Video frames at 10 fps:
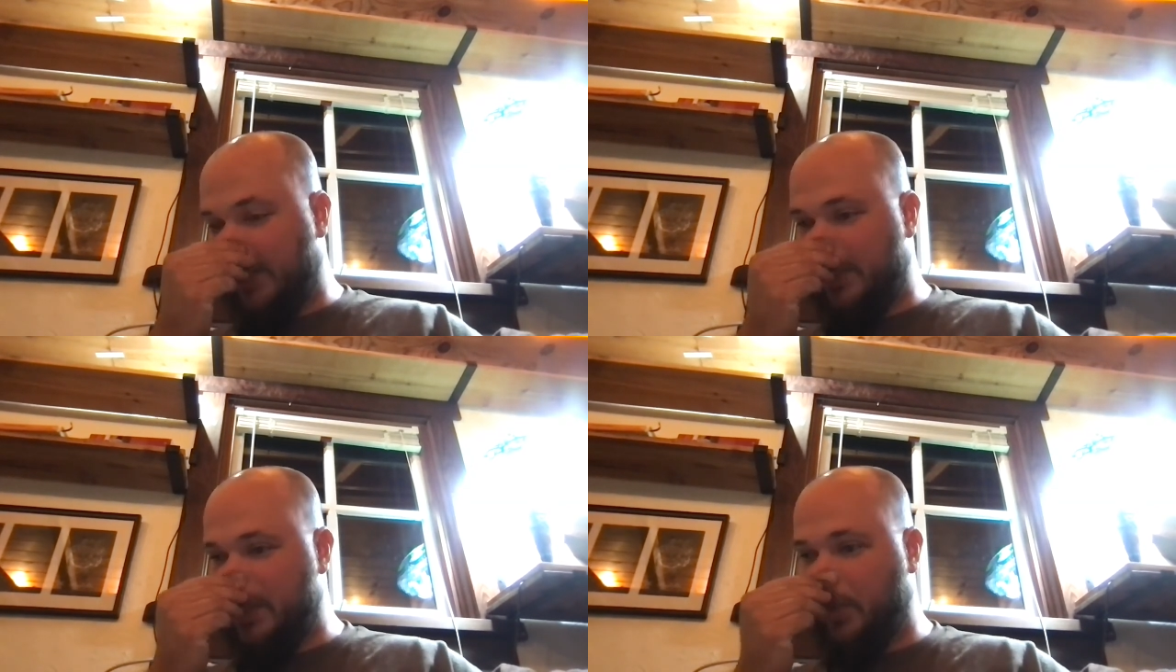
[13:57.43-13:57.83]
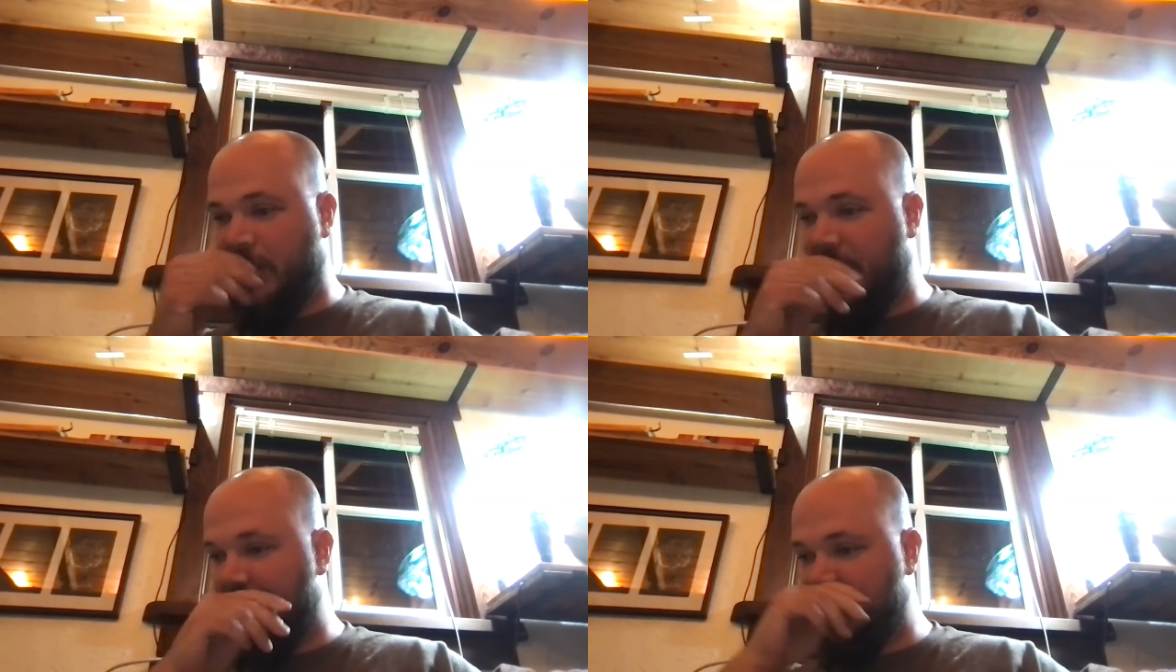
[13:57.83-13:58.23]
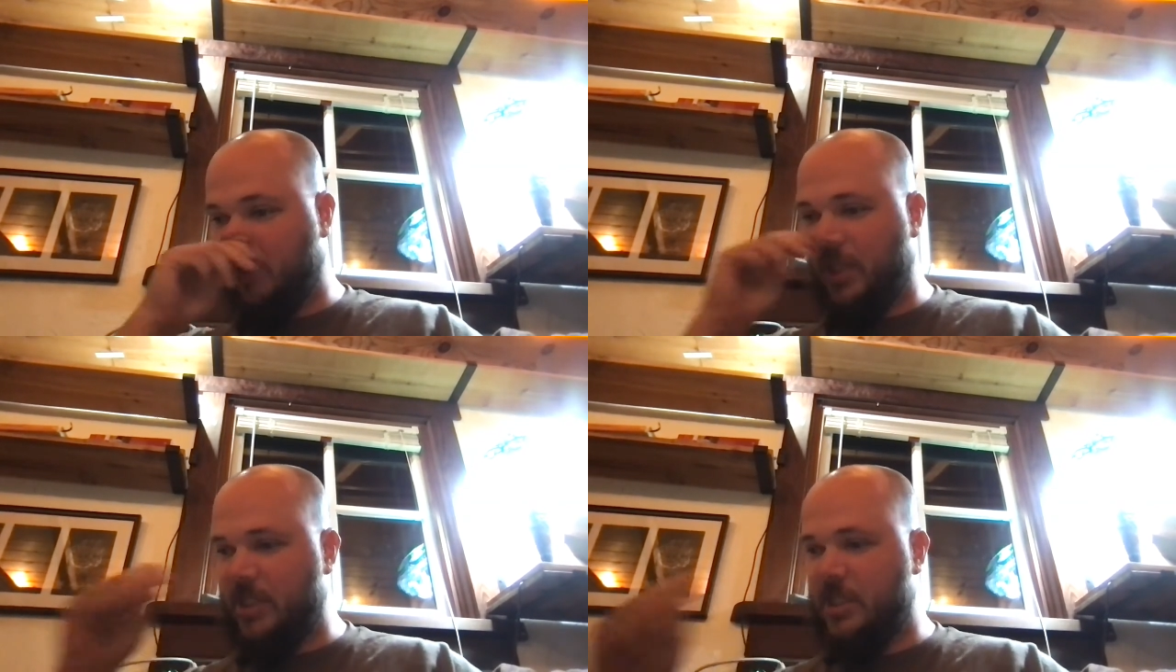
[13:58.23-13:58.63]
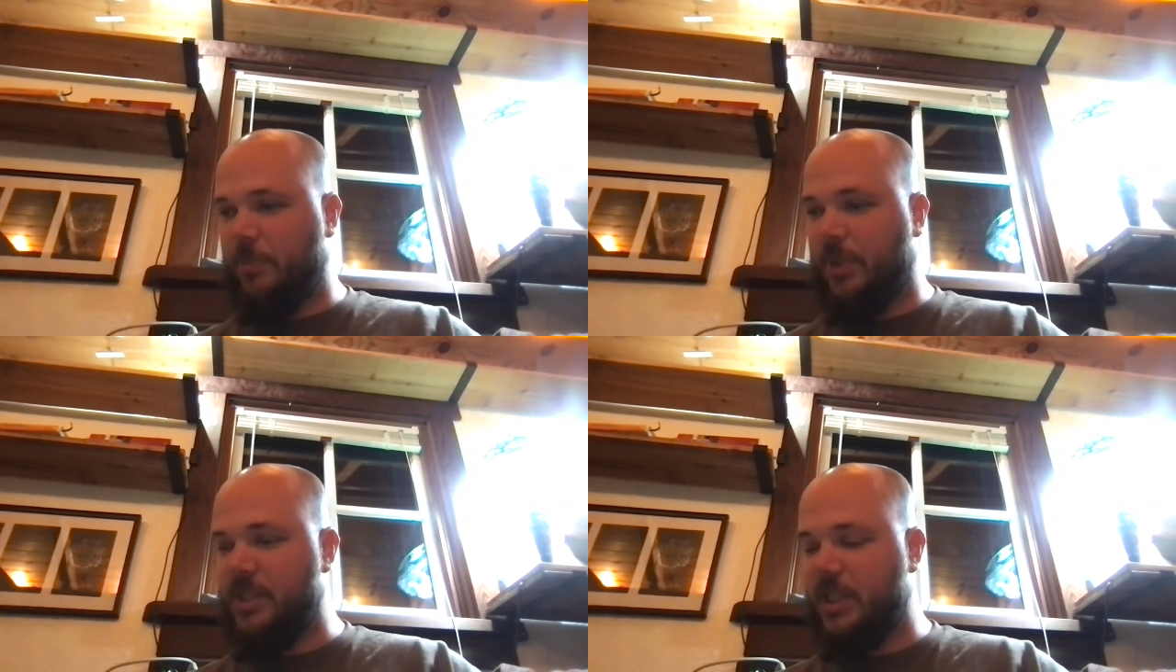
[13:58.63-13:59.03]
until we came to an easy
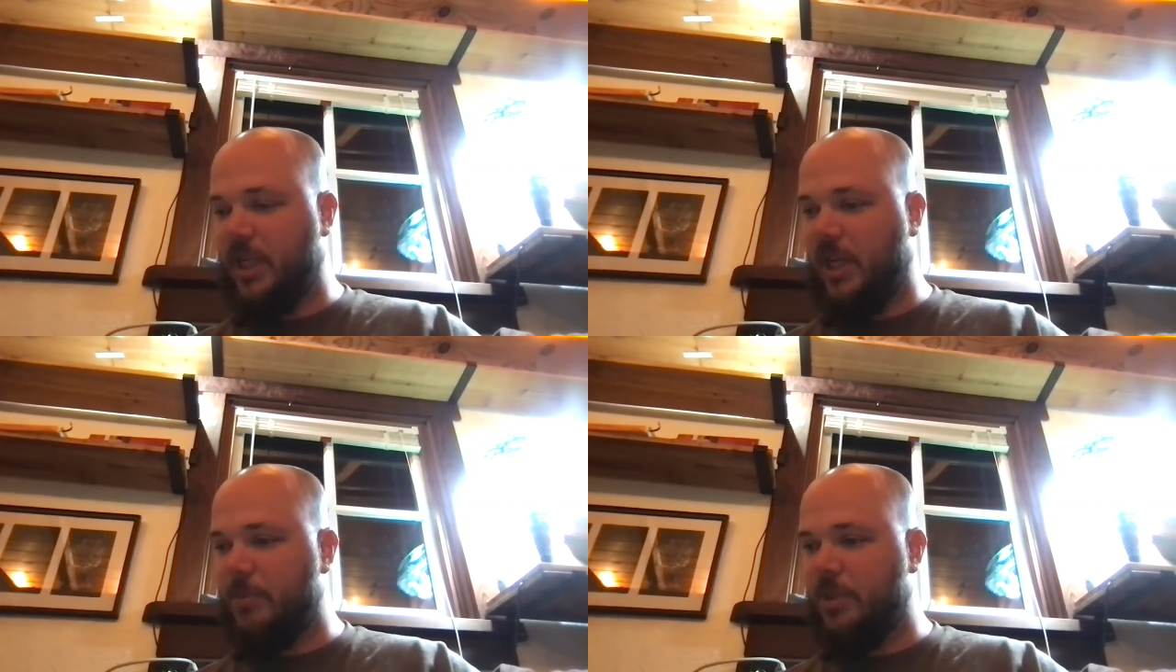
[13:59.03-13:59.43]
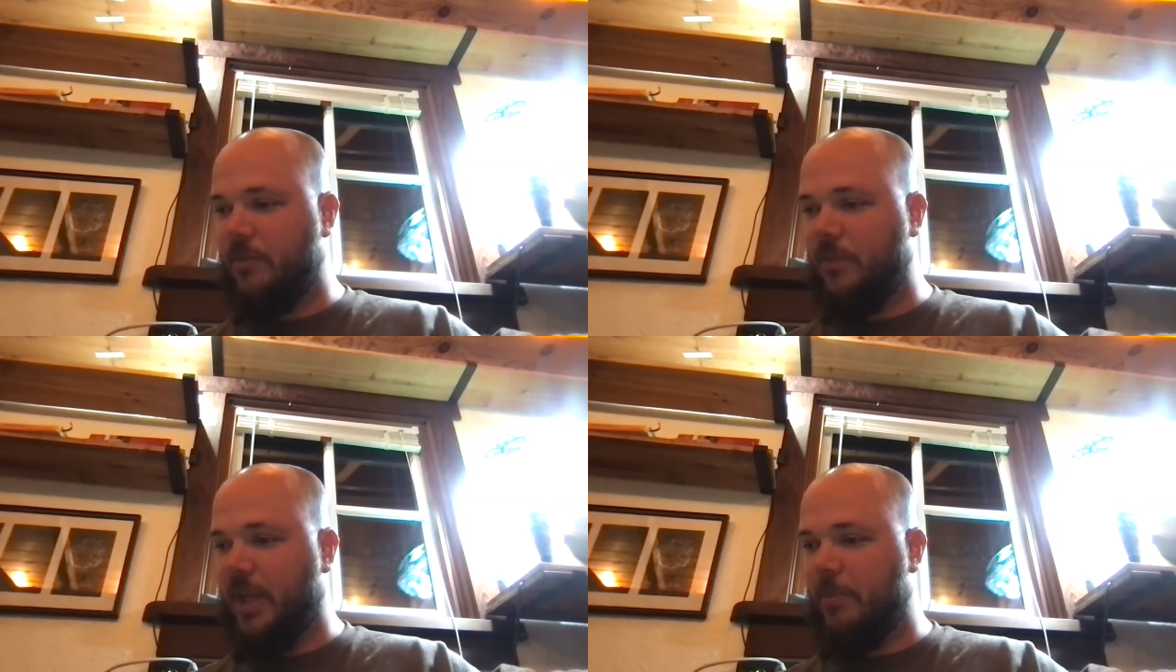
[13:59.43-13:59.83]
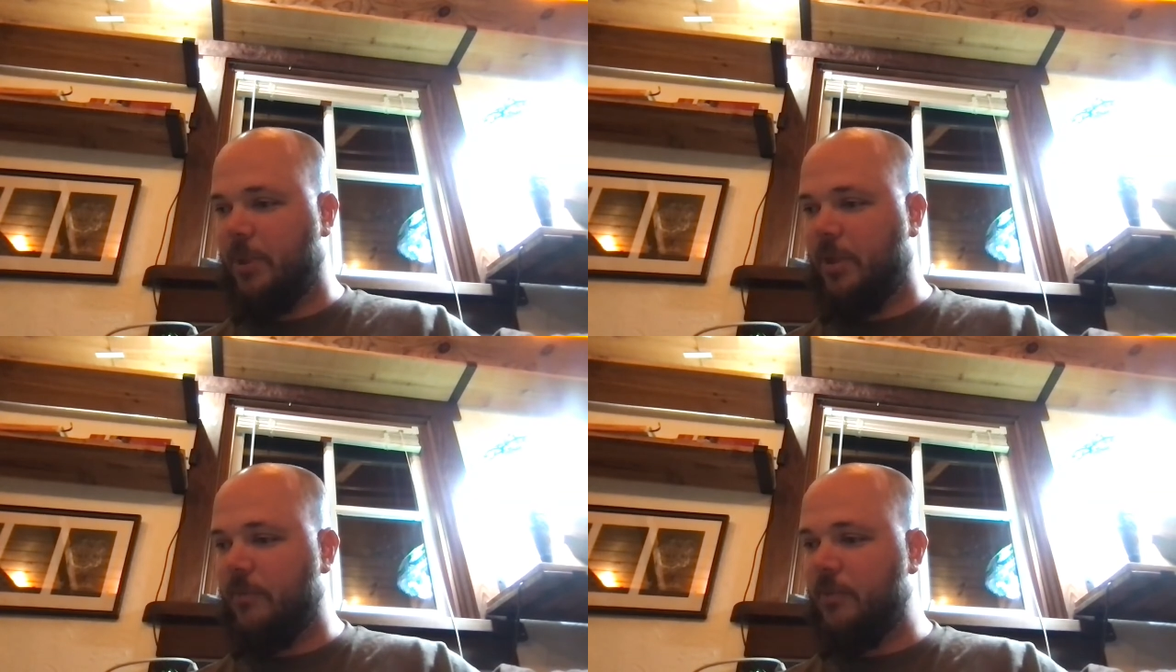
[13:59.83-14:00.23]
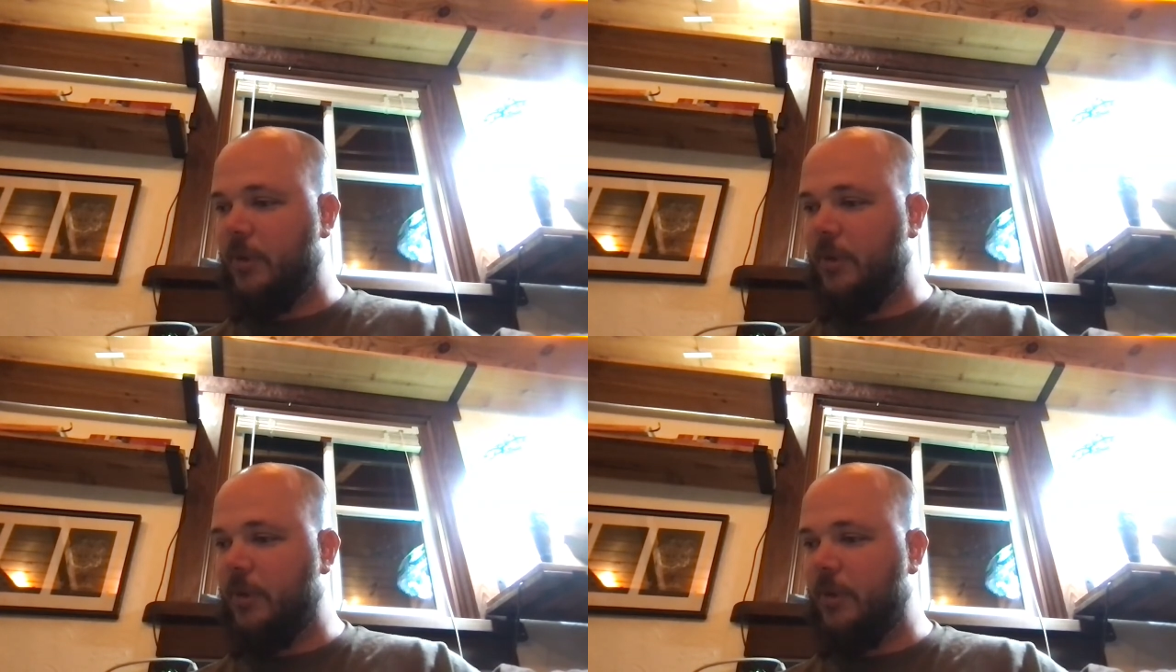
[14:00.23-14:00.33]
place to get up to the flat above.